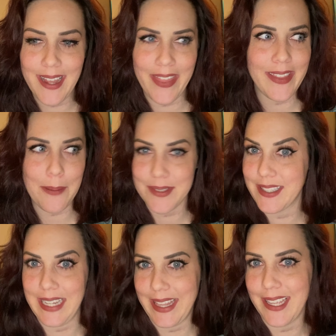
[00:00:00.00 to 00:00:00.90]
I
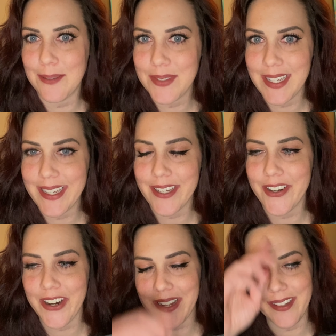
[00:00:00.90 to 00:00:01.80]
think I'm saying it
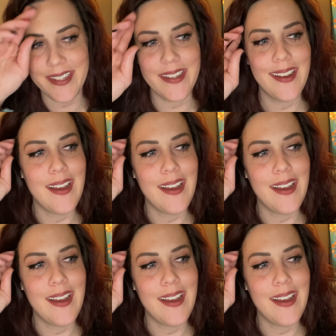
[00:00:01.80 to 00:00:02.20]
correctly.